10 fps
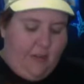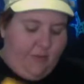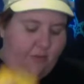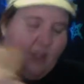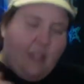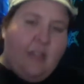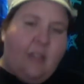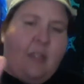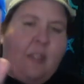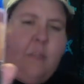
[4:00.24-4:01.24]
for instance,
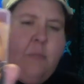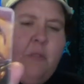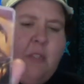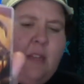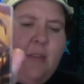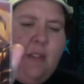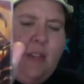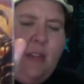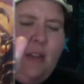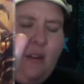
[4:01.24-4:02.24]
this is
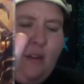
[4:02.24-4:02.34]
Persephone.